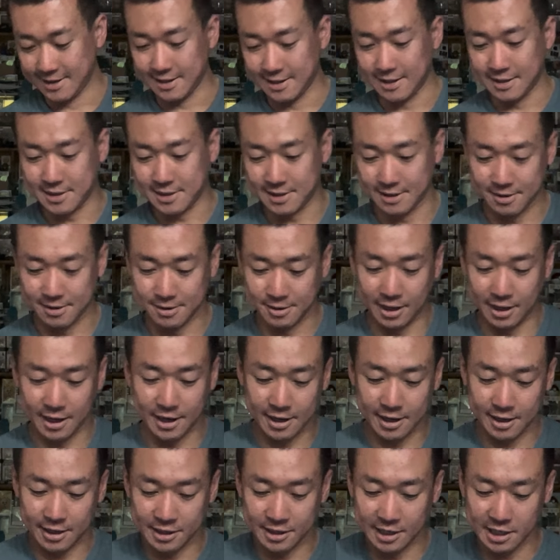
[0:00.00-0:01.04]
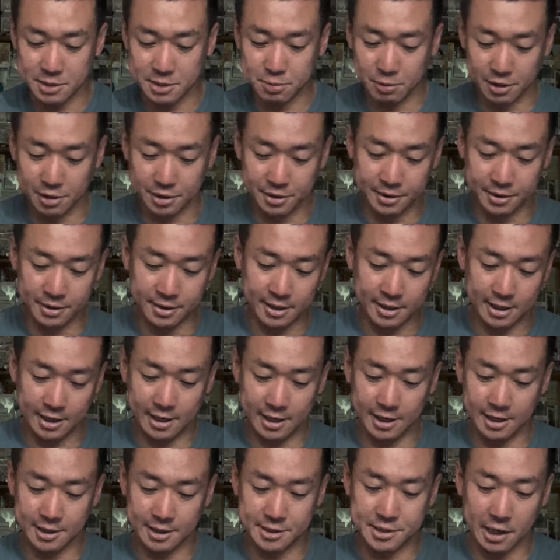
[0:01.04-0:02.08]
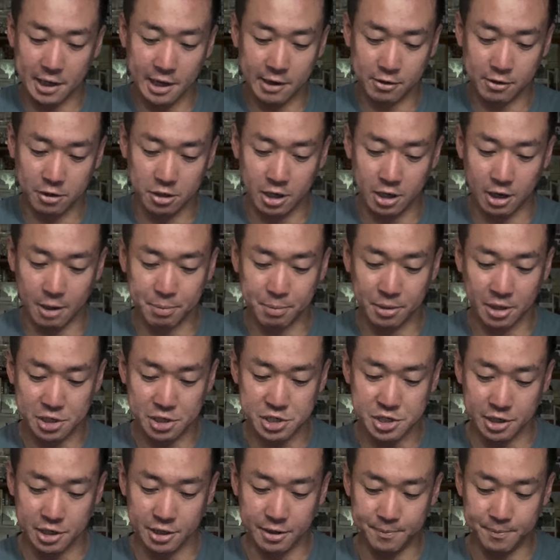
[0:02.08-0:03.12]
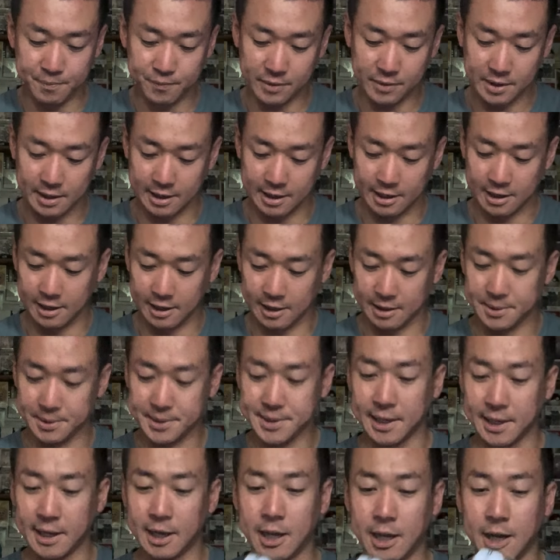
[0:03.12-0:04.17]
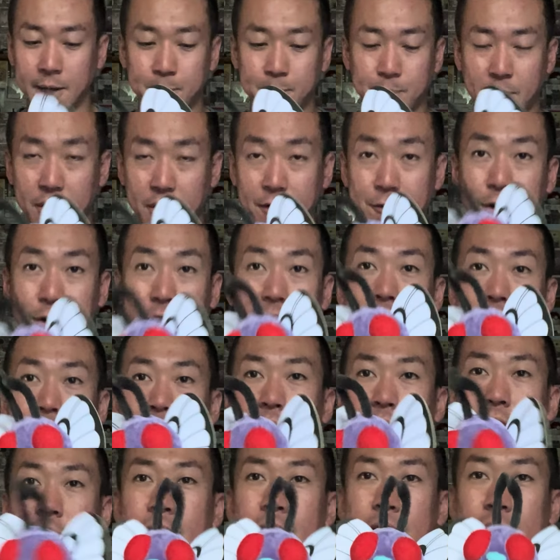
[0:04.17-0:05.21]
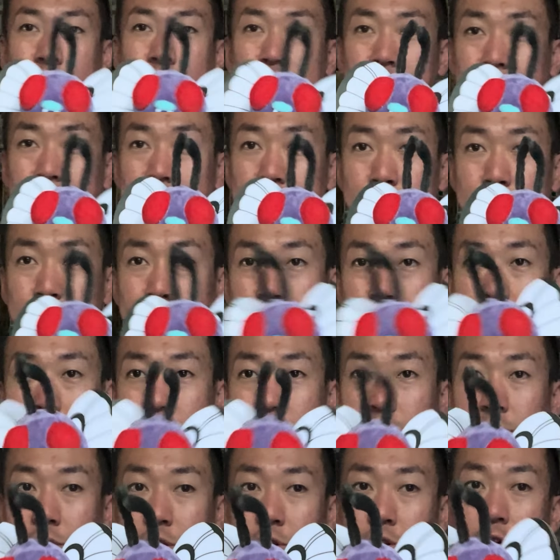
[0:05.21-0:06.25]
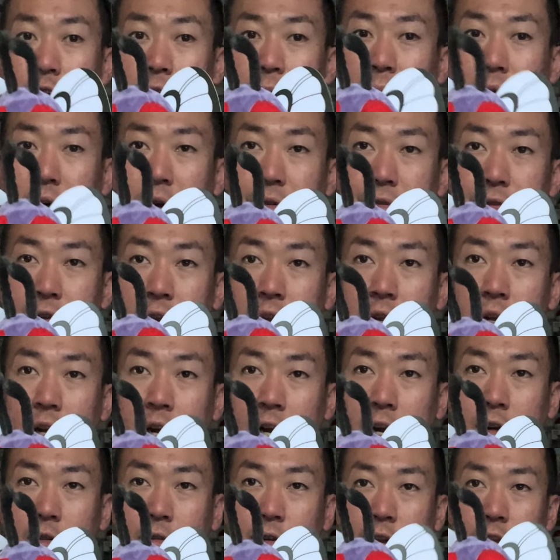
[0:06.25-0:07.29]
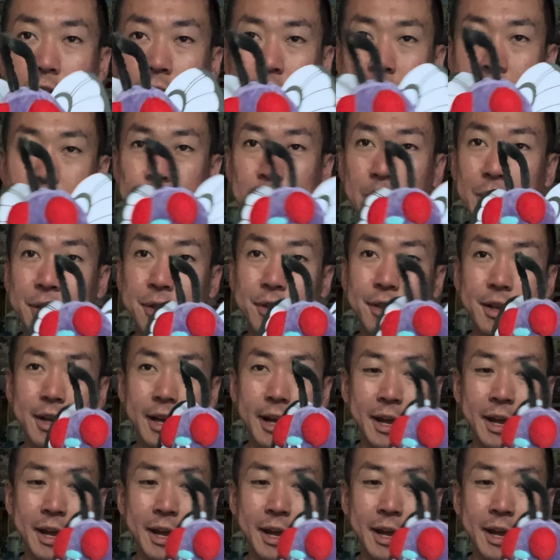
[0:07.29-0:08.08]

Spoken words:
So yeah, next one is I got a plushie. It's a Butterfree. This really, really cute Butterfree. I really like this one.